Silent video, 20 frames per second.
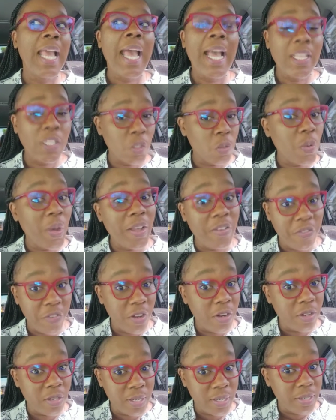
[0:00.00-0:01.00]
And so I
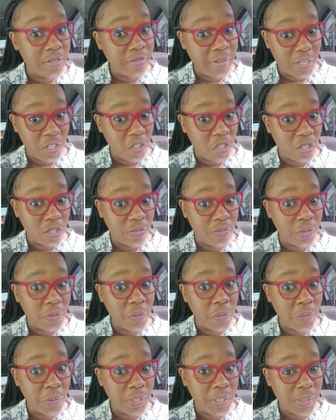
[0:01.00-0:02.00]
followed the direction of the
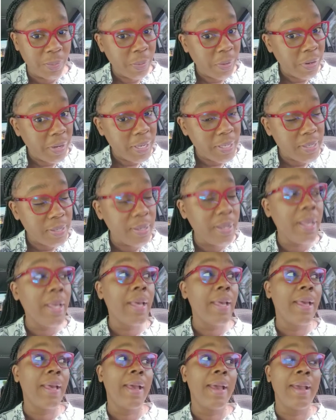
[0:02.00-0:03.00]
Holy Spirit,
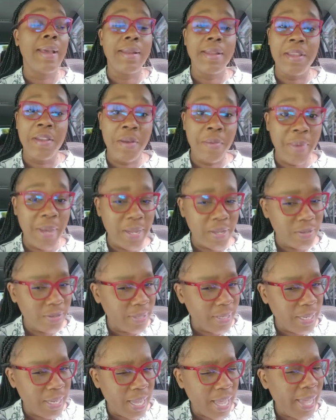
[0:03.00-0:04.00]
and here am I
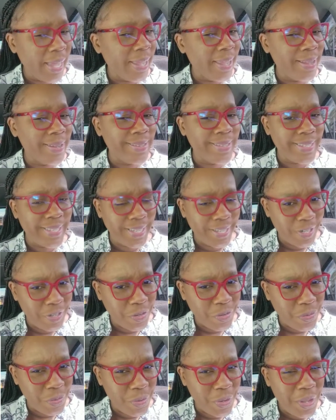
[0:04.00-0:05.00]
today. I can tell
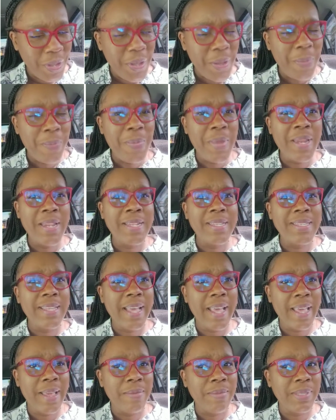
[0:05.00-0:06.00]
you many
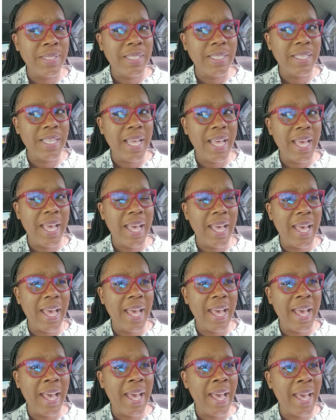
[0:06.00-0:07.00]
times
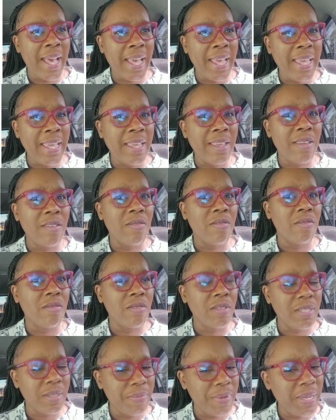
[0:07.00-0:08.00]
I
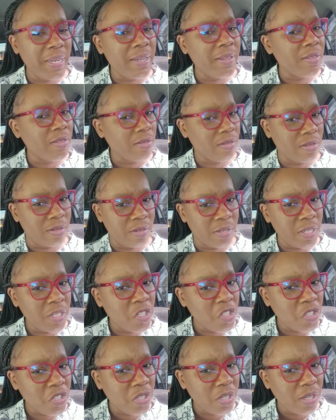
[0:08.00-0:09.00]
was a bit
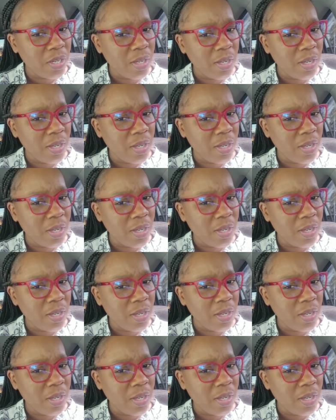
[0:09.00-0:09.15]
discouraged,